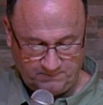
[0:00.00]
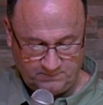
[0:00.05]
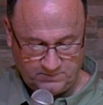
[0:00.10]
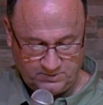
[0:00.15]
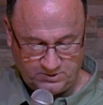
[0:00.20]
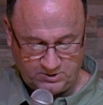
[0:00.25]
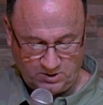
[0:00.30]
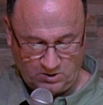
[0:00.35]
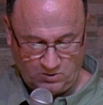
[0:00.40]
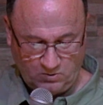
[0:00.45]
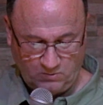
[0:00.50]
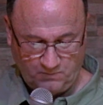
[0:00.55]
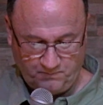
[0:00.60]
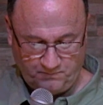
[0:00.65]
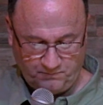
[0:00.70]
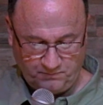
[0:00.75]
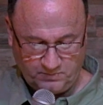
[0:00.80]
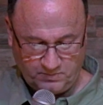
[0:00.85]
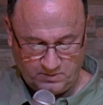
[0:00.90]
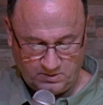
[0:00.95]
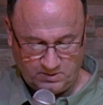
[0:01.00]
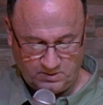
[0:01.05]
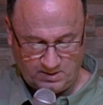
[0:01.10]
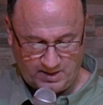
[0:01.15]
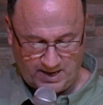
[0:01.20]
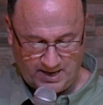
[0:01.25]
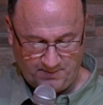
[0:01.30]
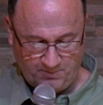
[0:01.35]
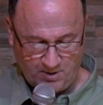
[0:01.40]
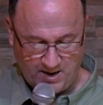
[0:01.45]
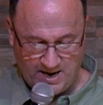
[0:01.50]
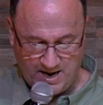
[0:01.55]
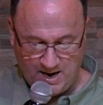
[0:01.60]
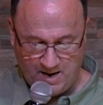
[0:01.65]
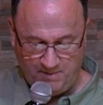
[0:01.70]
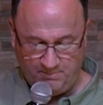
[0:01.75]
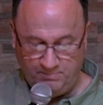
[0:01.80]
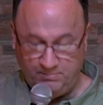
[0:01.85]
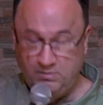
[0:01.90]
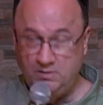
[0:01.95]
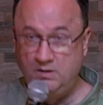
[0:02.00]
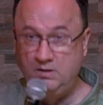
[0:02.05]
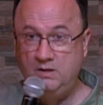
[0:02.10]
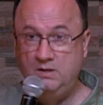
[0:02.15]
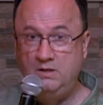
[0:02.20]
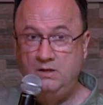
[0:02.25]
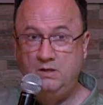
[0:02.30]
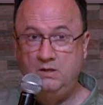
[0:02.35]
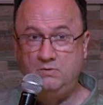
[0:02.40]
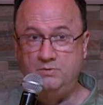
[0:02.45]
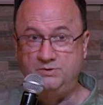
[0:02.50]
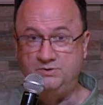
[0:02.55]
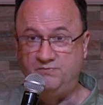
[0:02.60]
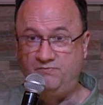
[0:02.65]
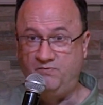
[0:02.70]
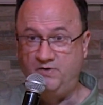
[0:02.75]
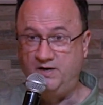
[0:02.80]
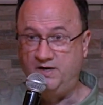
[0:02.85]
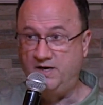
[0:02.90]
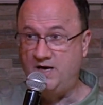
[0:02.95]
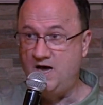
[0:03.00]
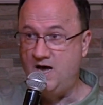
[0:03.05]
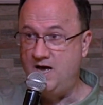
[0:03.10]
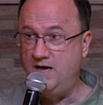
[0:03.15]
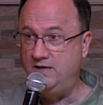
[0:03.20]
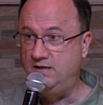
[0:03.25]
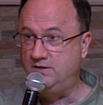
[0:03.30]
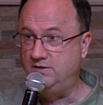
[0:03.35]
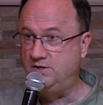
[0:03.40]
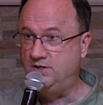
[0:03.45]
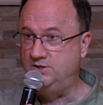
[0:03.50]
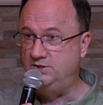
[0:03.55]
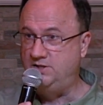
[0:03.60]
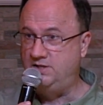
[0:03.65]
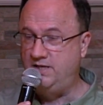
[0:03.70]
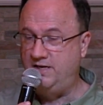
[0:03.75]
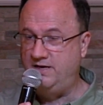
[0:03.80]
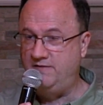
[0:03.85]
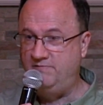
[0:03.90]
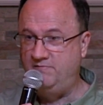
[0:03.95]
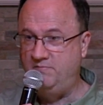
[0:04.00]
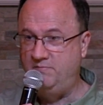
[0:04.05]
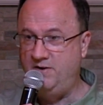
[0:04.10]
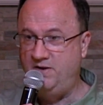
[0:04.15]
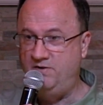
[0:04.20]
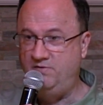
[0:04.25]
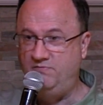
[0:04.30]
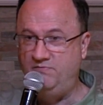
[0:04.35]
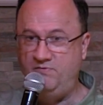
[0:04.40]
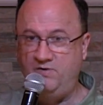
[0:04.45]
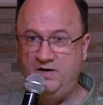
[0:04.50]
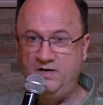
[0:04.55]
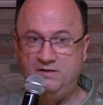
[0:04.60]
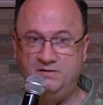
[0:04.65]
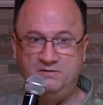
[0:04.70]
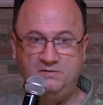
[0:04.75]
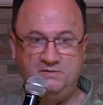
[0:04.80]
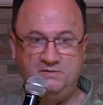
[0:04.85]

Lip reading: So Abraham was a friend of God. Could you think of a better friend